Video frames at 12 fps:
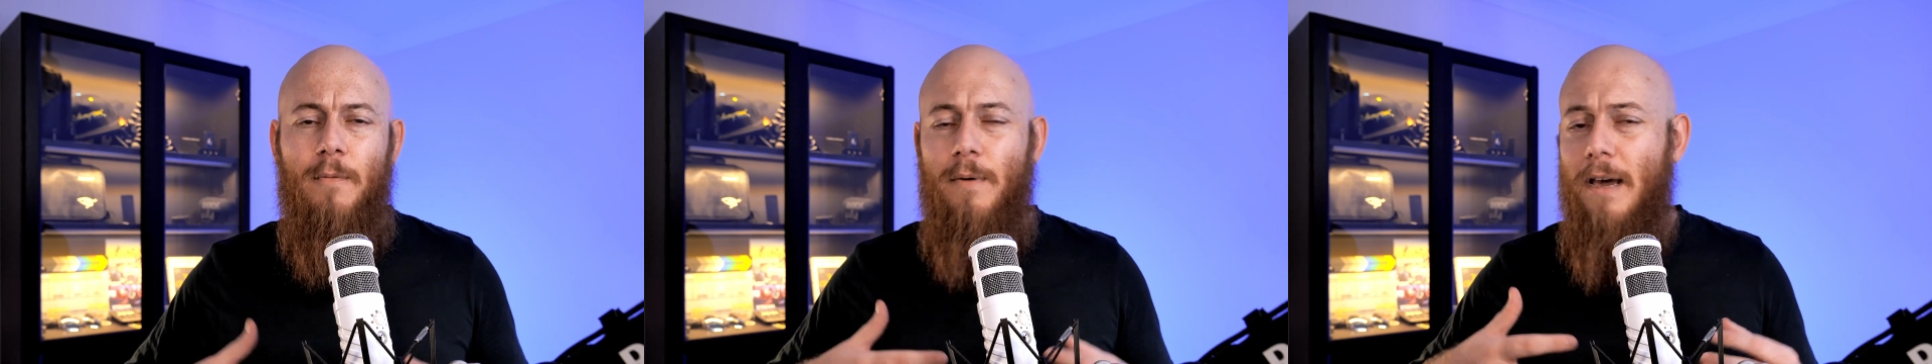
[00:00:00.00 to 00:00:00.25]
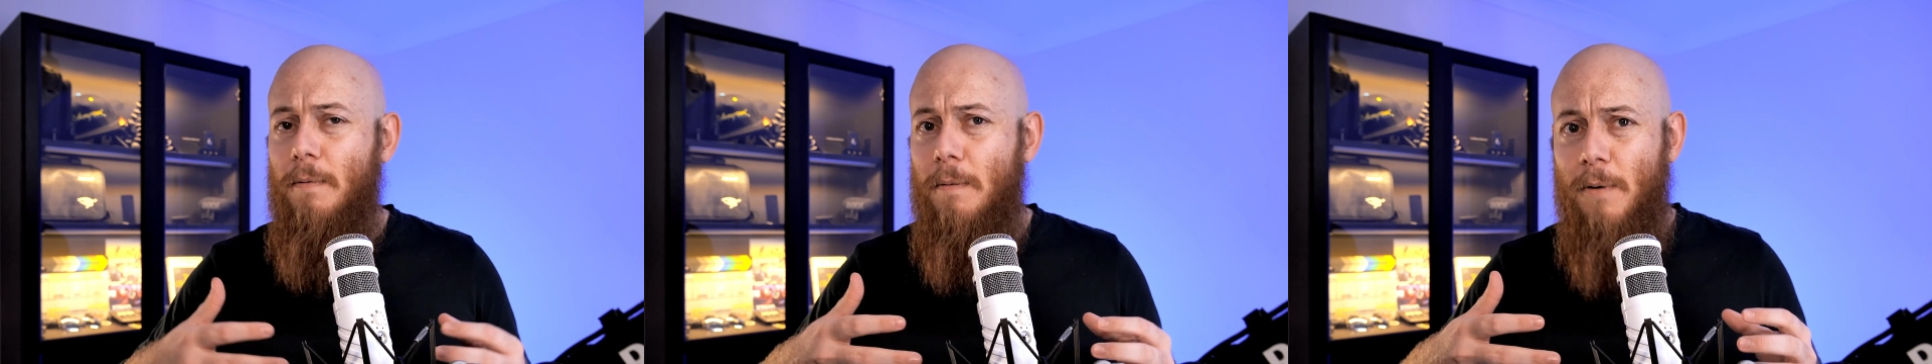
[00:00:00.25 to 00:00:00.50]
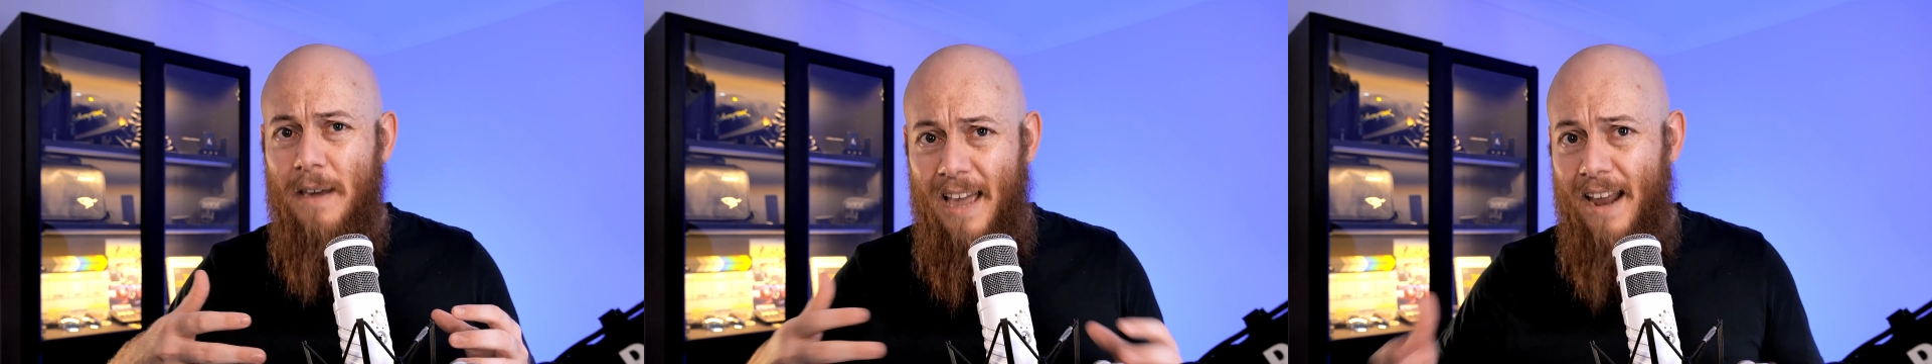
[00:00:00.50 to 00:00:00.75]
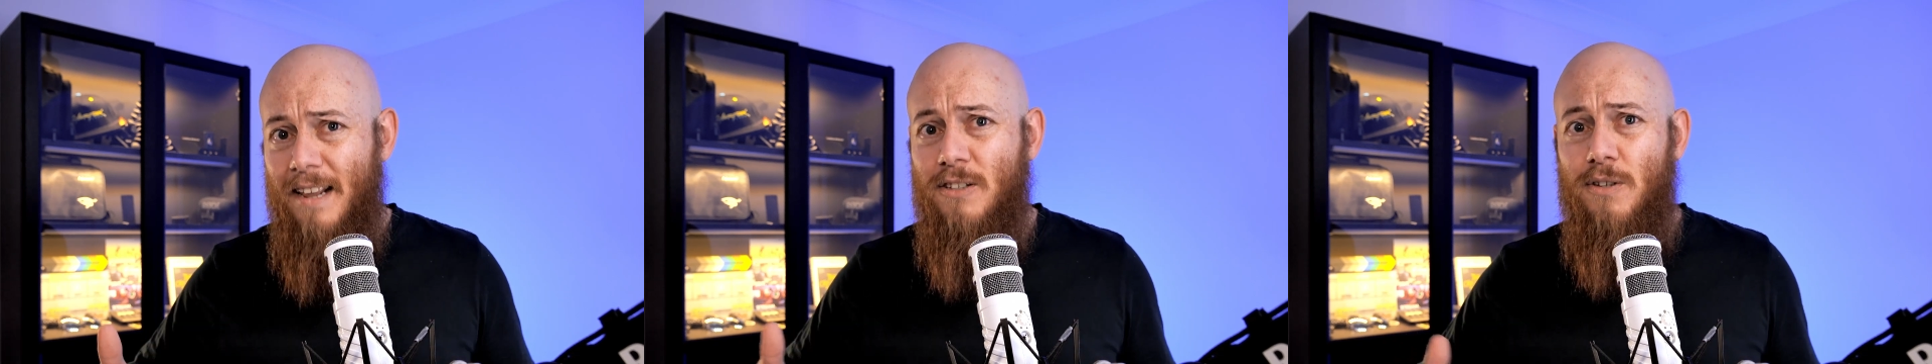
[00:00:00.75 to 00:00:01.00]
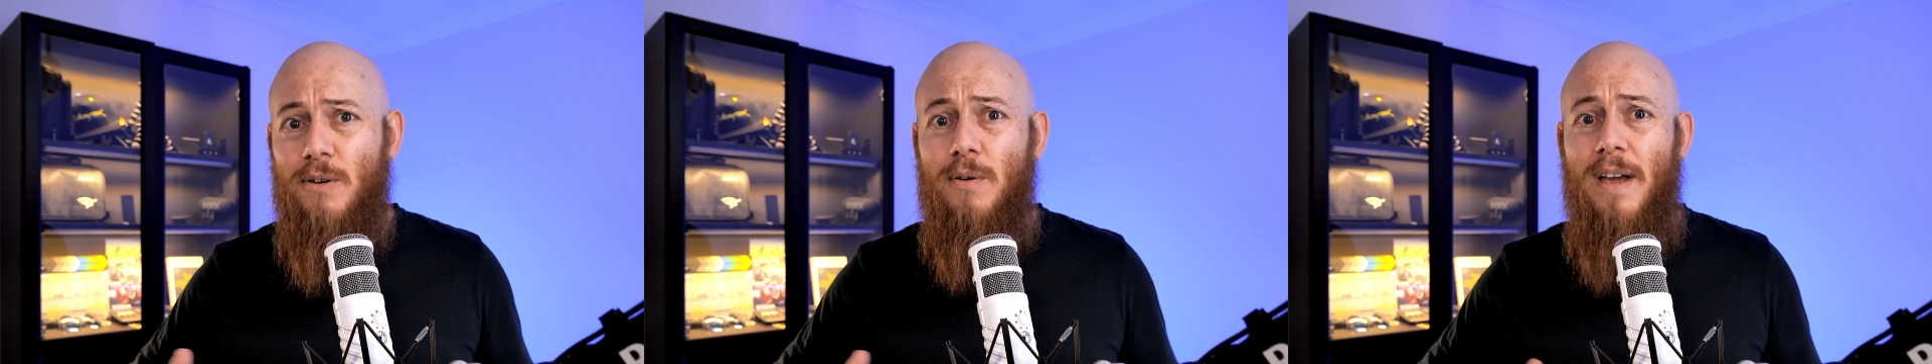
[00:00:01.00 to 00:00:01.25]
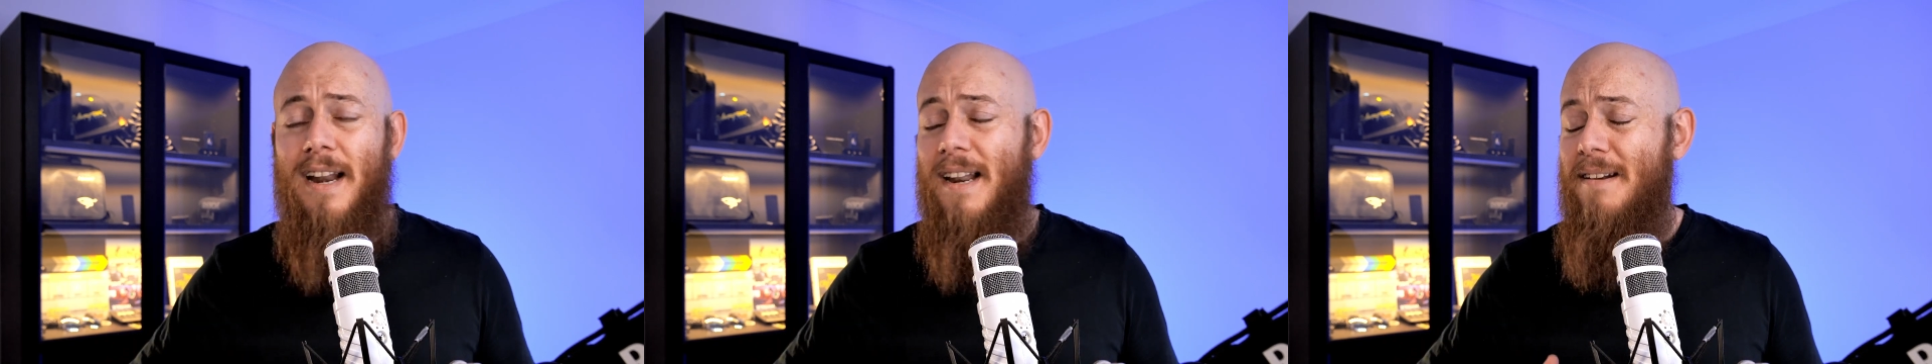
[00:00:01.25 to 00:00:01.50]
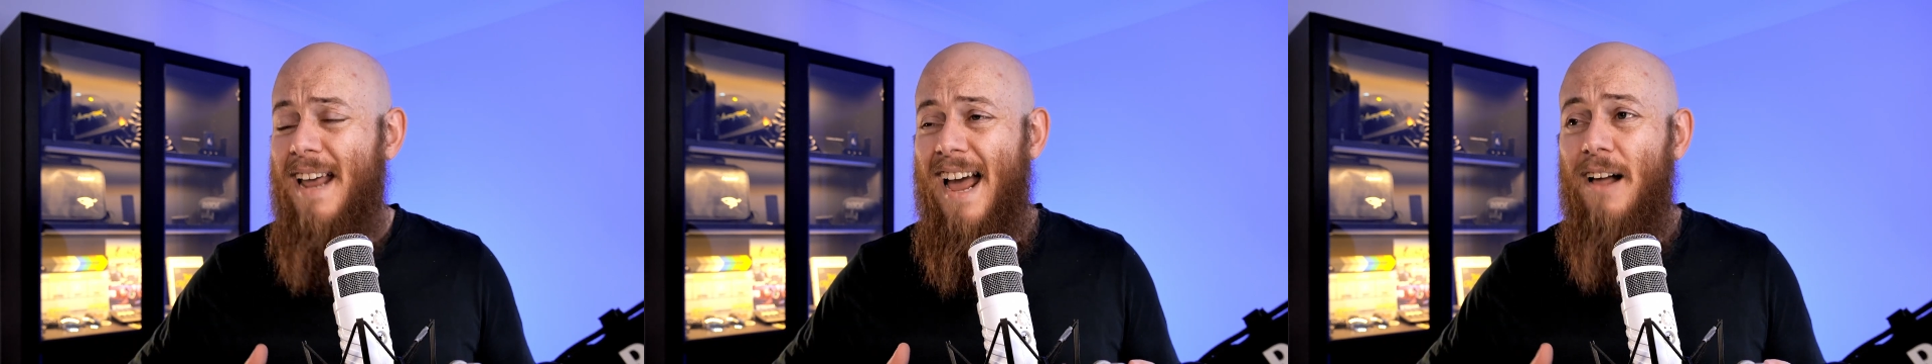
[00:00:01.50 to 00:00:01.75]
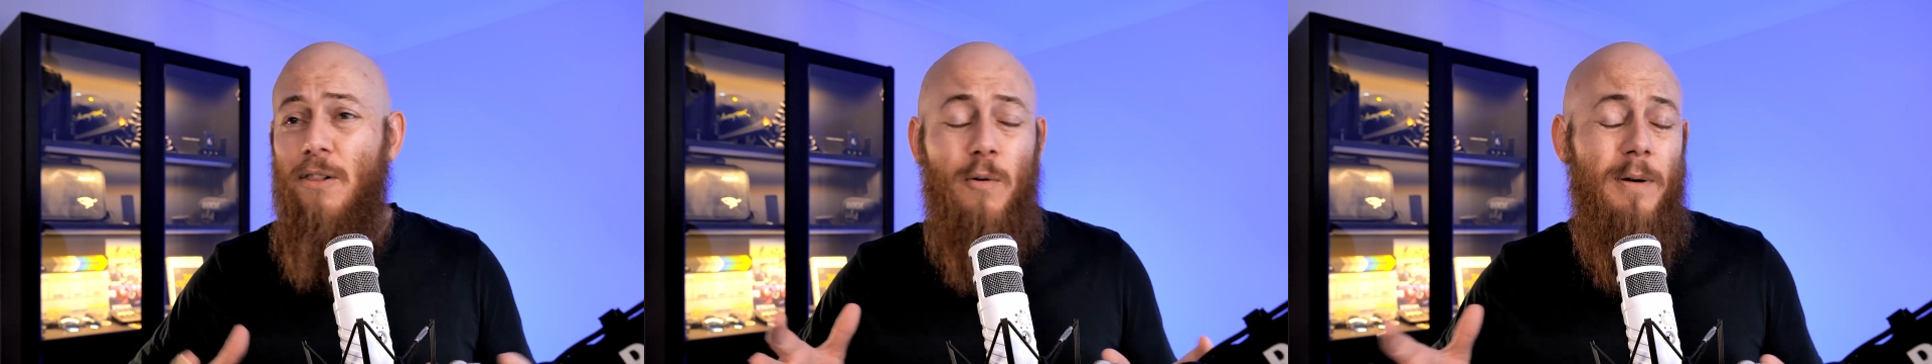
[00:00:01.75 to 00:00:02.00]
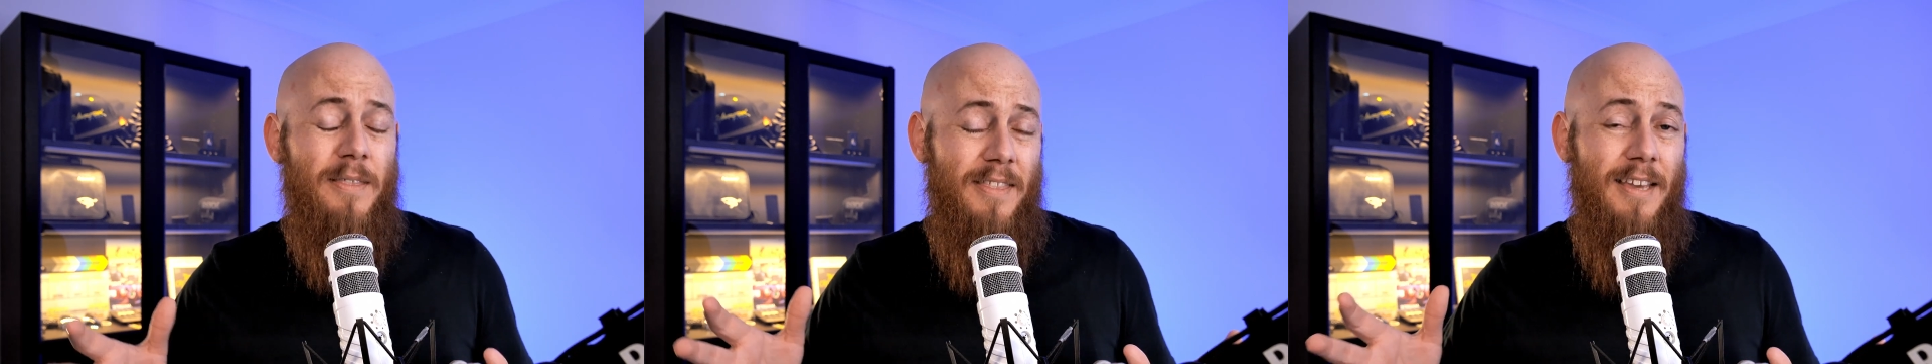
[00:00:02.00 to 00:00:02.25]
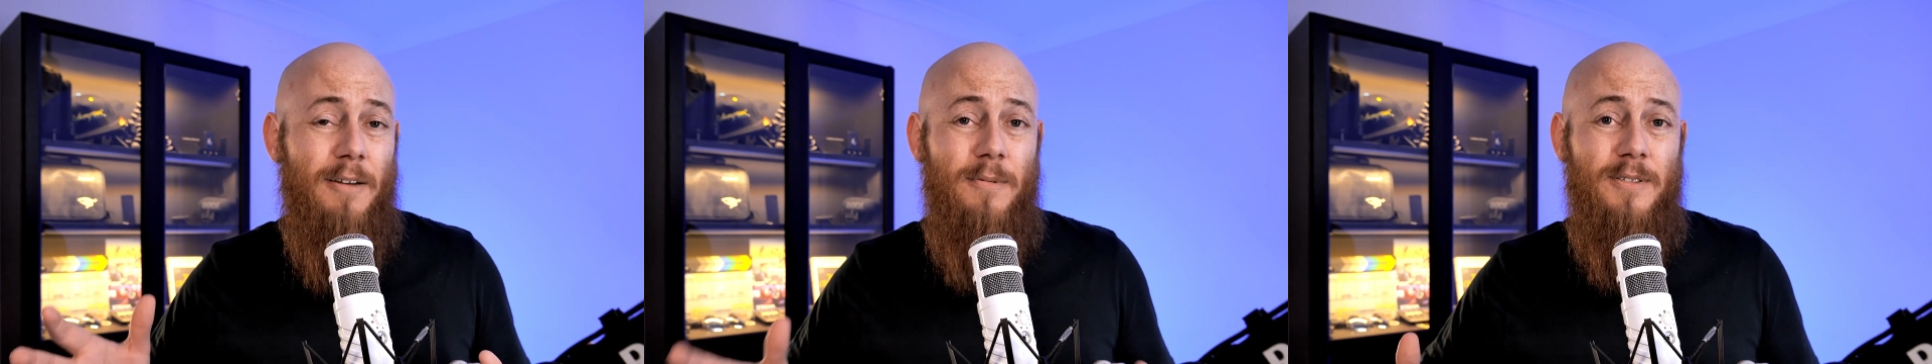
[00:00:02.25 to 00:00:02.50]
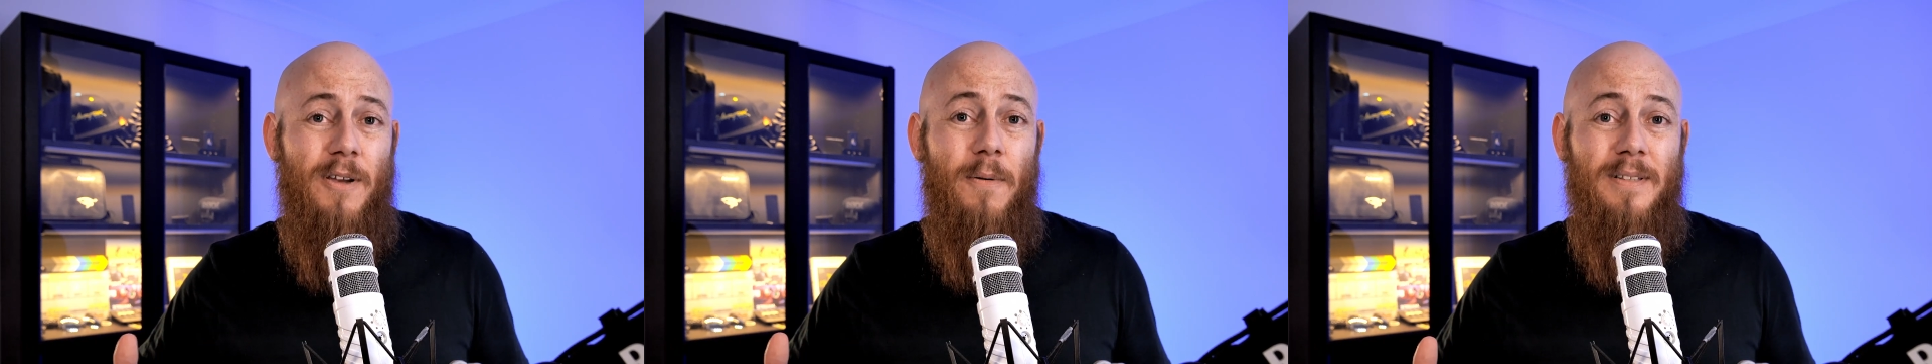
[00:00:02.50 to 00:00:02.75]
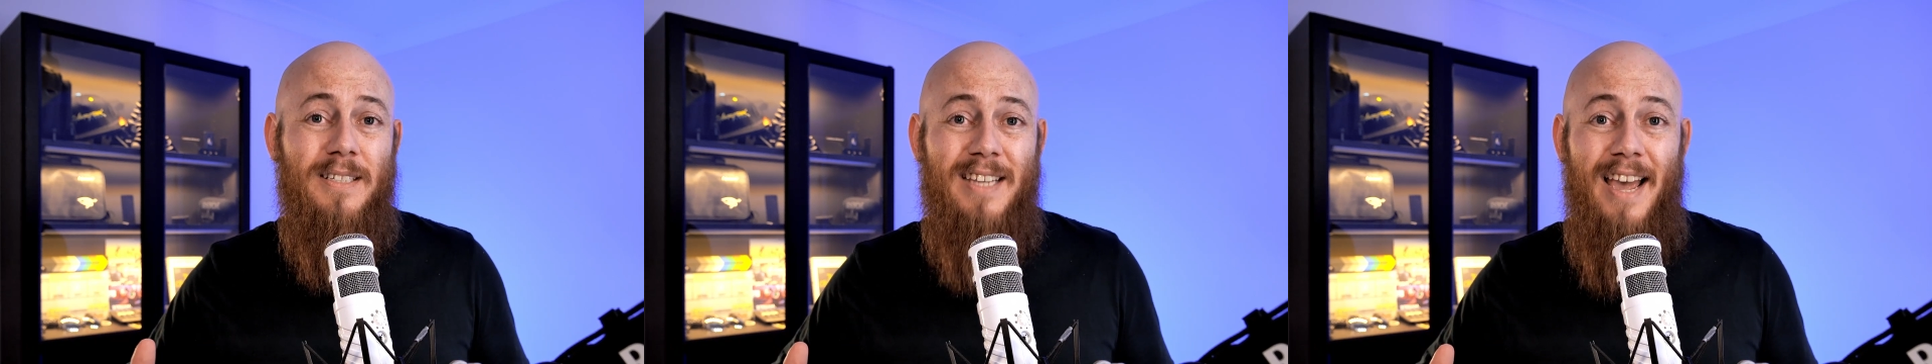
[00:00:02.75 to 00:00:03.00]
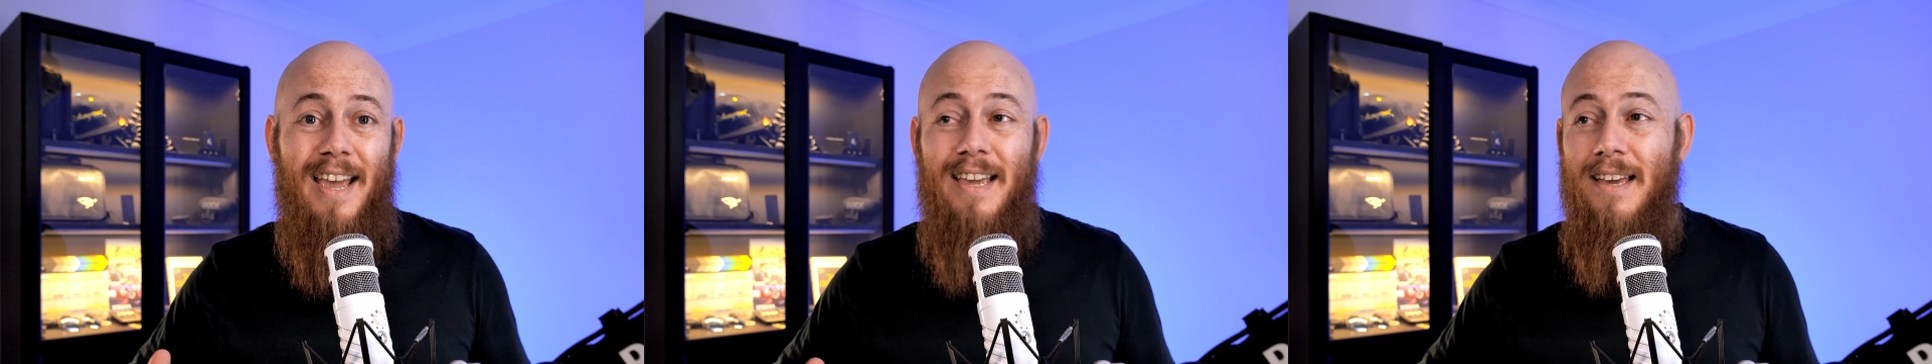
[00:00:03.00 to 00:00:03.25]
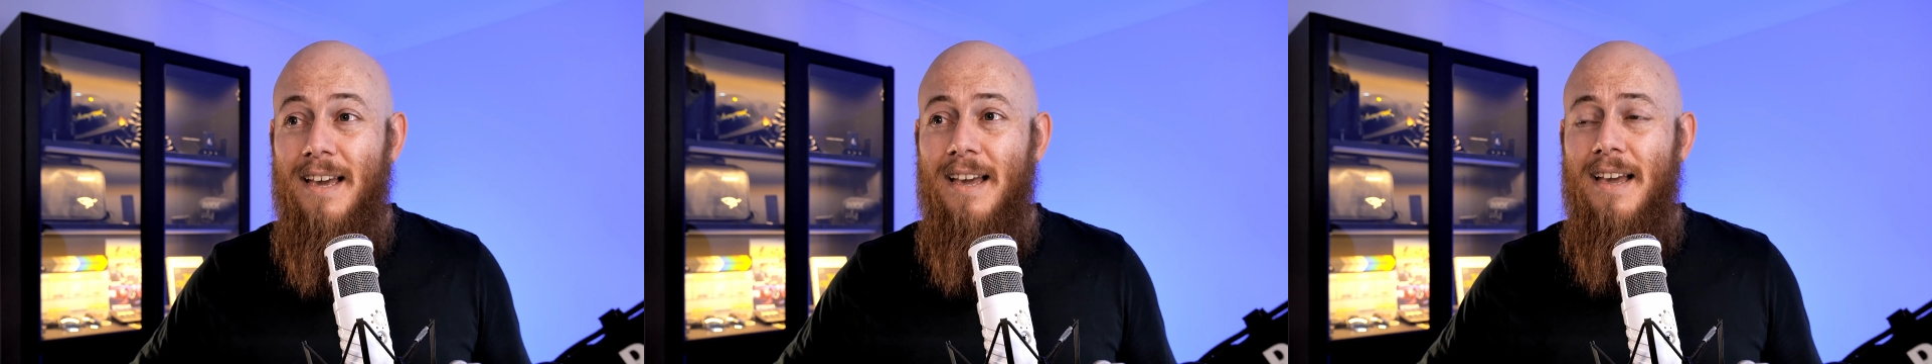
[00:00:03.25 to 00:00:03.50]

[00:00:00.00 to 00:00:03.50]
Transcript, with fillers: where we were getting to, and how long we think it was going to take.